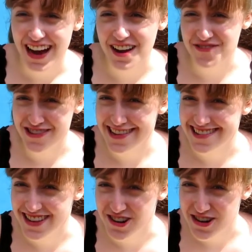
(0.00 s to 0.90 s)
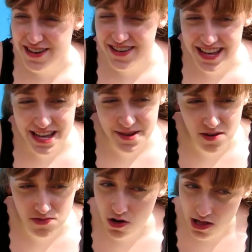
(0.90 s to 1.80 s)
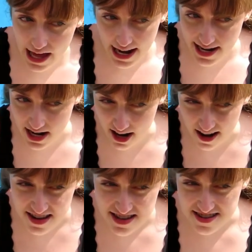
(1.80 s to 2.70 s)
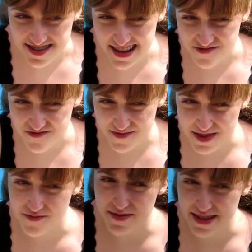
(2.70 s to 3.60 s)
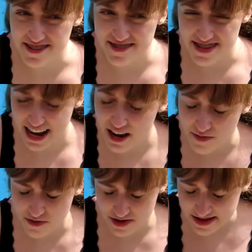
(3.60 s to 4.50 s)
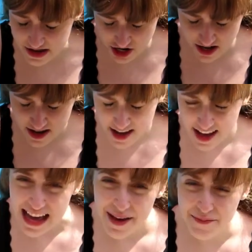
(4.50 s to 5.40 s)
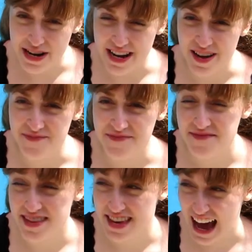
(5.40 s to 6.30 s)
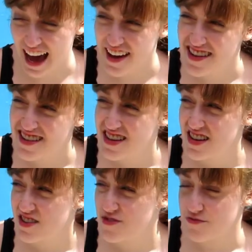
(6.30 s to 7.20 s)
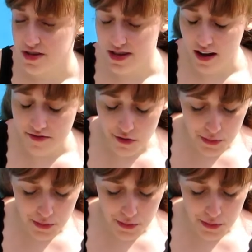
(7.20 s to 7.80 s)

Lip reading: I really considered it. I'm so glad I didn't, because that would have been a terrible decision. But yeah, really awful.